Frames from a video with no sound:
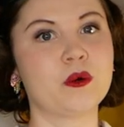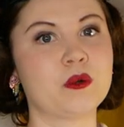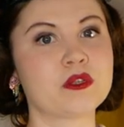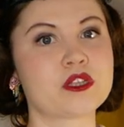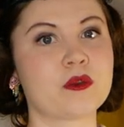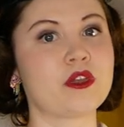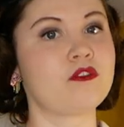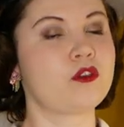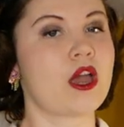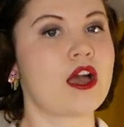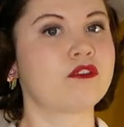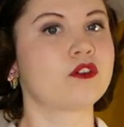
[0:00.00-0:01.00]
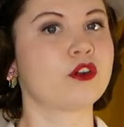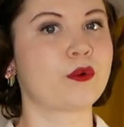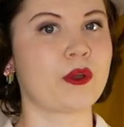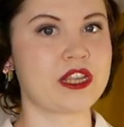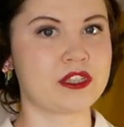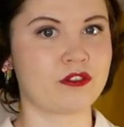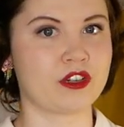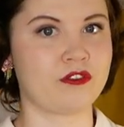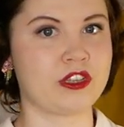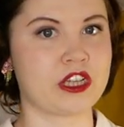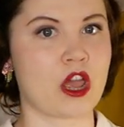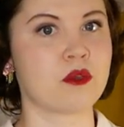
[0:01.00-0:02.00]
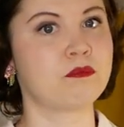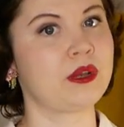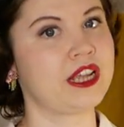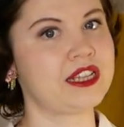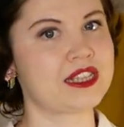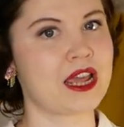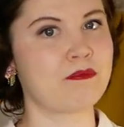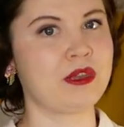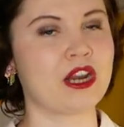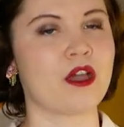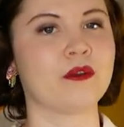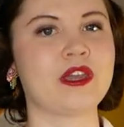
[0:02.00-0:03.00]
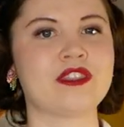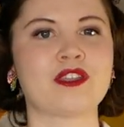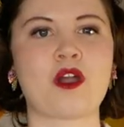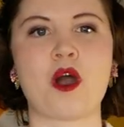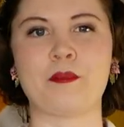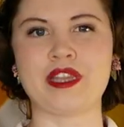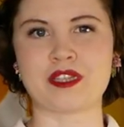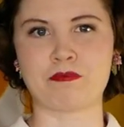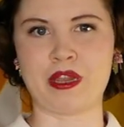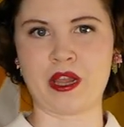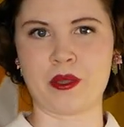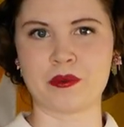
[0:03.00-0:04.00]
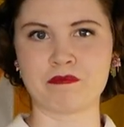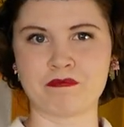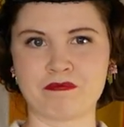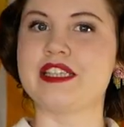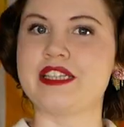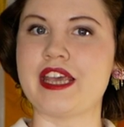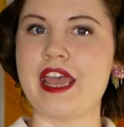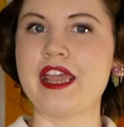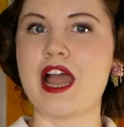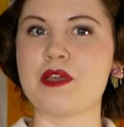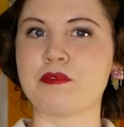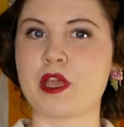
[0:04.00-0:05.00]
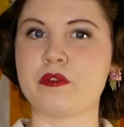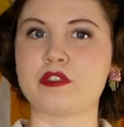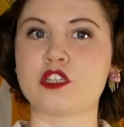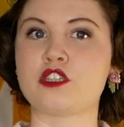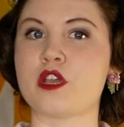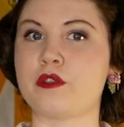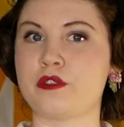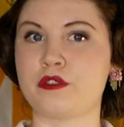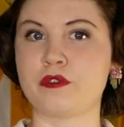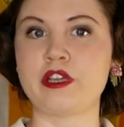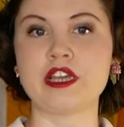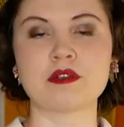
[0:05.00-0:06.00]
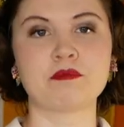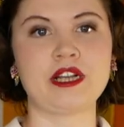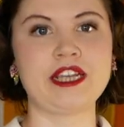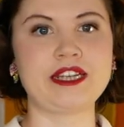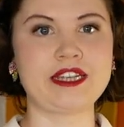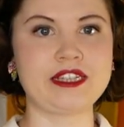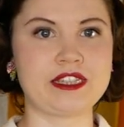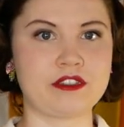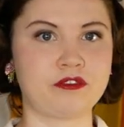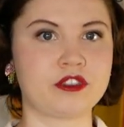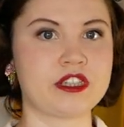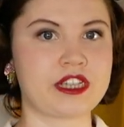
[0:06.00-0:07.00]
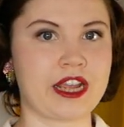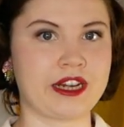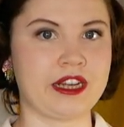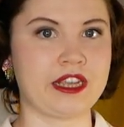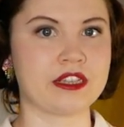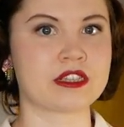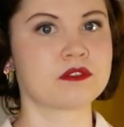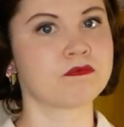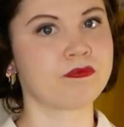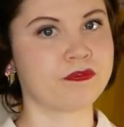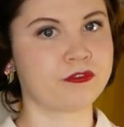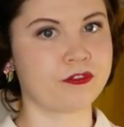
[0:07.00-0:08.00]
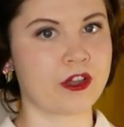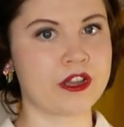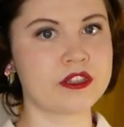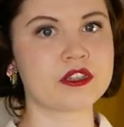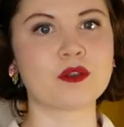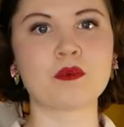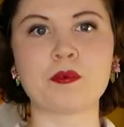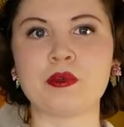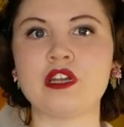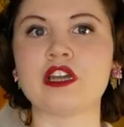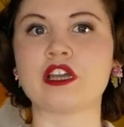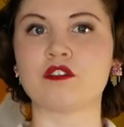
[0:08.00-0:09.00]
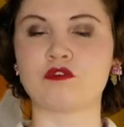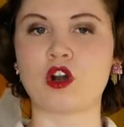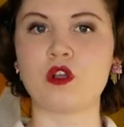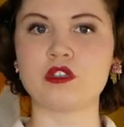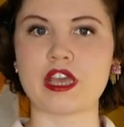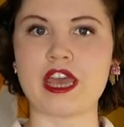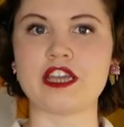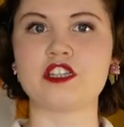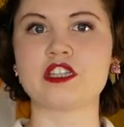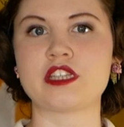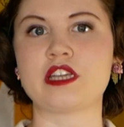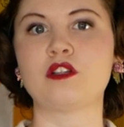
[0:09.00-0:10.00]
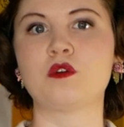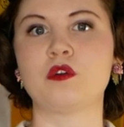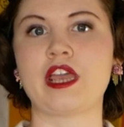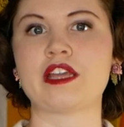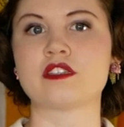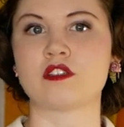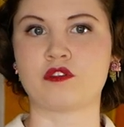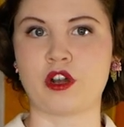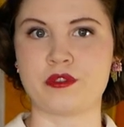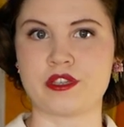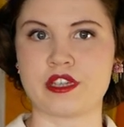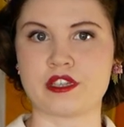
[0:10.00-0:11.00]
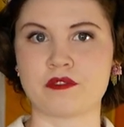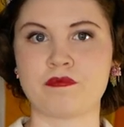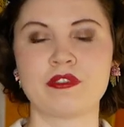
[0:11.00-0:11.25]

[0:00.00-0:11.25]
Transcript: Also, if you have a request for a video, please let me know in the comments below. Today I'm going to show you three completely different techniques. First, we will look at rolled-edged silk organza roses.